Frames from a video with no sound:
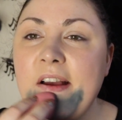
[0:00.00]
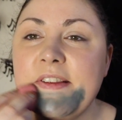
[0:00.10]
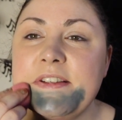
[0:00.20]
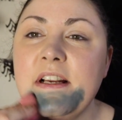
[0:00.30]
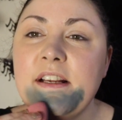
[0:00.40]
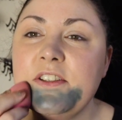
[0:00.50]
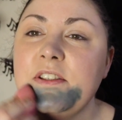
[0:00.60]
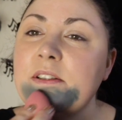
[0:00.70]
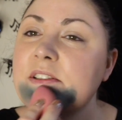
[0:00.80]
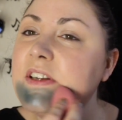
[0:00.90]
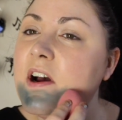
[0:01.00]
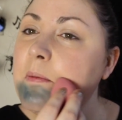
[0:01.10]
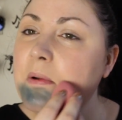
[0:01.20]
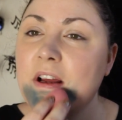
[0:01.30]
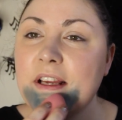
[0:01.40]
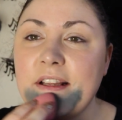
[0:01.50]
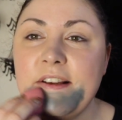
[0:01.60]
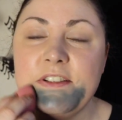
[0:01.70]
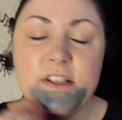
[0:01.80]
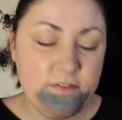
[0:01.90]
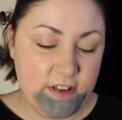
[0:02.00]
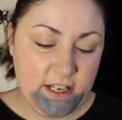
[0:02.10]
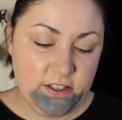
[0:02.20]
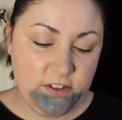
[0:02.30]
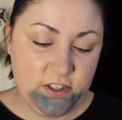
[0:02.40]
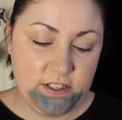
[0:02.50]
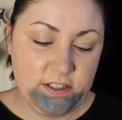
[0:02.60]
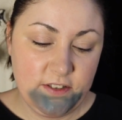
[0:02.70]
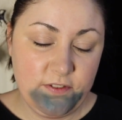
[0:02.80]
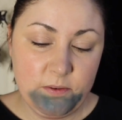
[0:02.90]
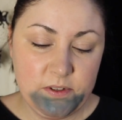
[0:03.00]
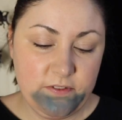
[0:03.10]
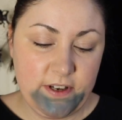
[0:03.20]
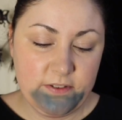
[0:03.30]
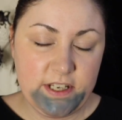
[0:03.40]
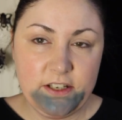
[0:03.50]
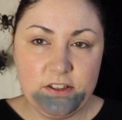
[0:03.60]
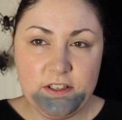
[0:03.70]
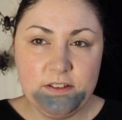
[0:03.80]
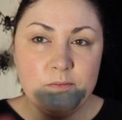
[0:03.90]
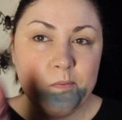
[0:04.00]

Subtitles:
So let's just start applying that to the face, just as if it was a foundation.